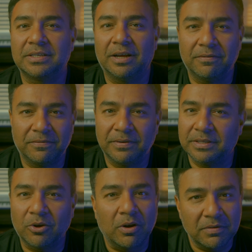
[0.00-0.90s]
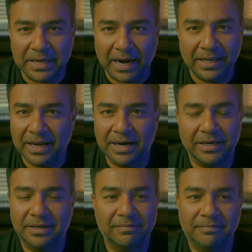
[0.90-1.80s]
stuff, it's always had that
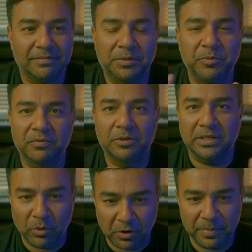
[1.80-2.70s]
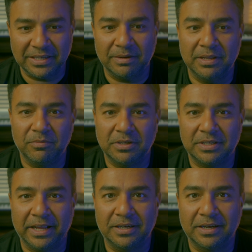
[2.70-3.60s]
and just beautiful. So I wanted to make something which is
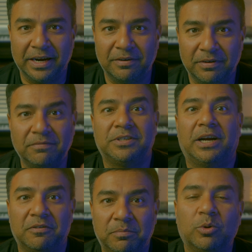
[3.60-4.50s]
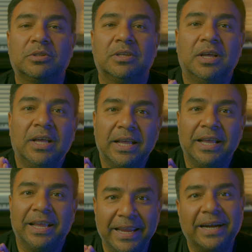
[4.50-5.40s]
like a kind of love child of both.
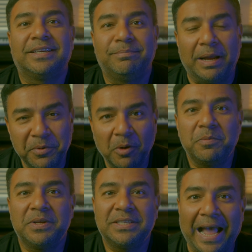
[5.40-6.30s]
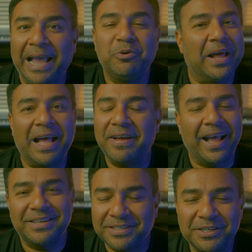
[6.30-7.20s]
Yet my problem is I don't have
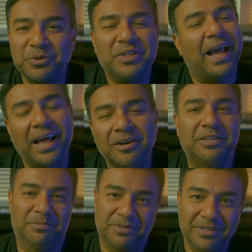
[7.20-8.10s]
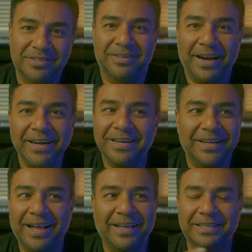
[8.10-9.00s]
access to their algorithms, right?
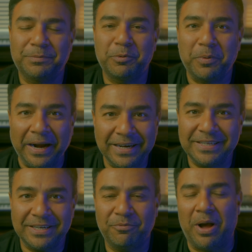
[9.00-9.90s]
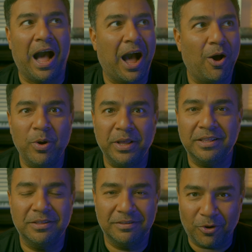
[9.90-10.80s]
That's proprietary stuff. How
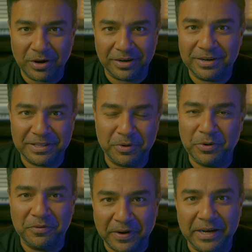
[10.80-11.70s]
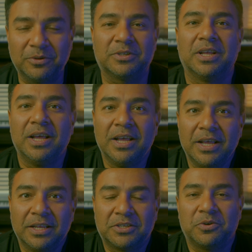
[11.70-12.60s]
on earth am I going to find those?
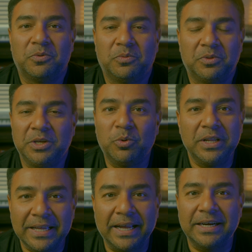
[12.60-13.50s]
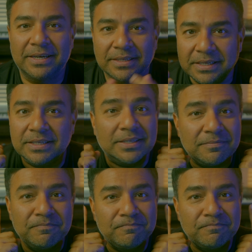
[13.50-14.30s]
So the only thing I can trust is,